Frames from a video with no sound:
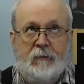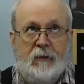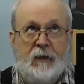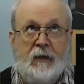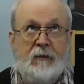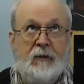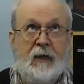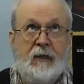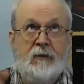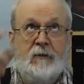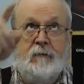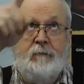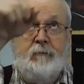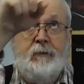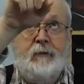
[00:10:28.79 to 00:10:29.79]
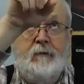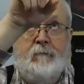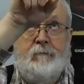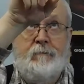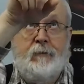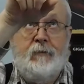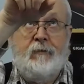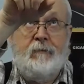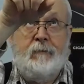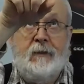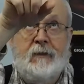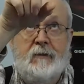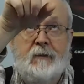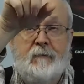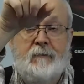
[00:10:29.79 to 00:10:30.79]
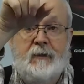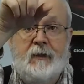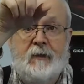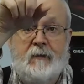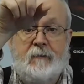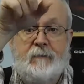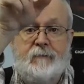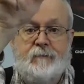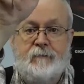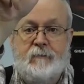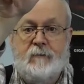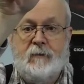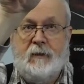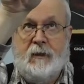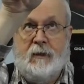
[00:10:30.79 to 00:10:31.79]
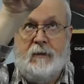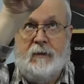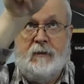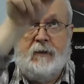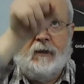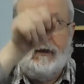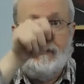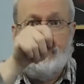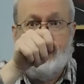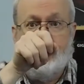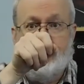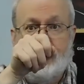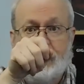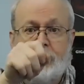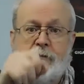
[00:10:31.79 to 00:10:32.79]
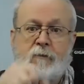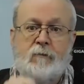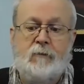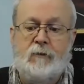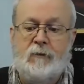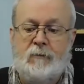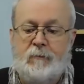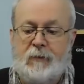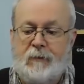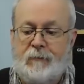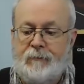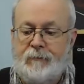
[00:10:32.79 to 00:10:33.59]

I could actually put both mics up there and then aim them down towards me